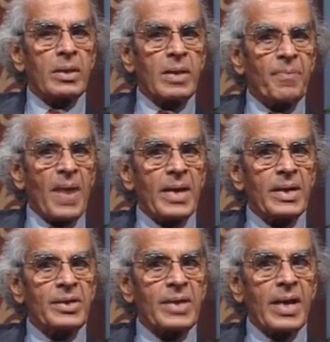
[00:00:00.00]

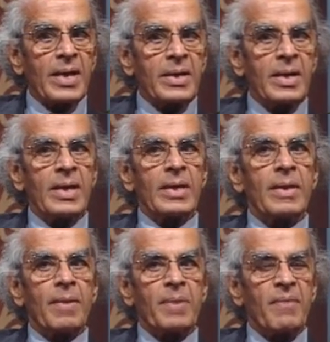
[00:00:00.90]
planners and
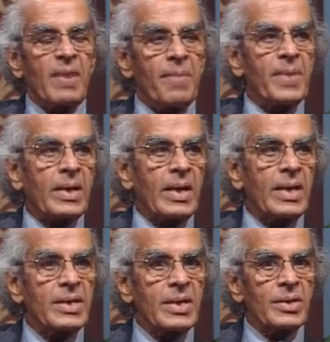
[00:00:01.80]
the developmental
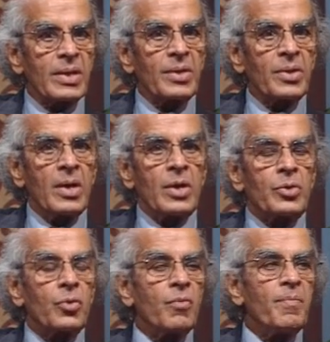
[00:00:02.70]
agencies
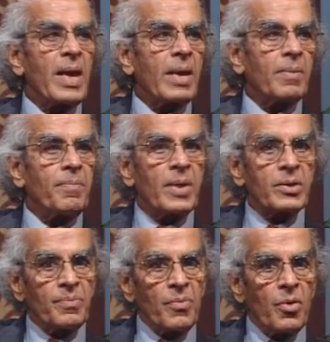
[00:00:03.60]
should make
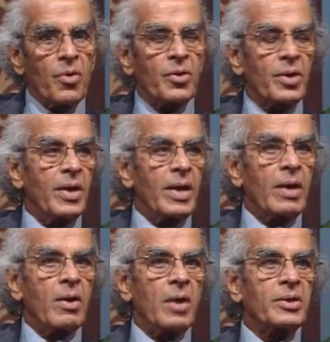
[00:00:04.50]
much more
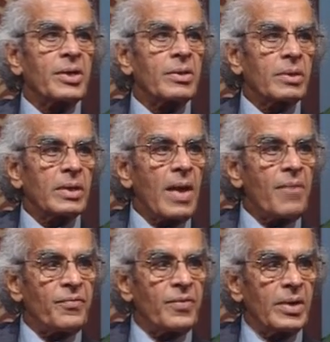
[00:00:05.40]
conscious
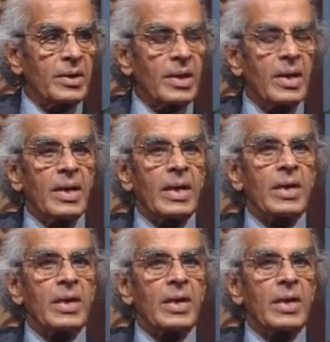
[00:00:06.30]
effort in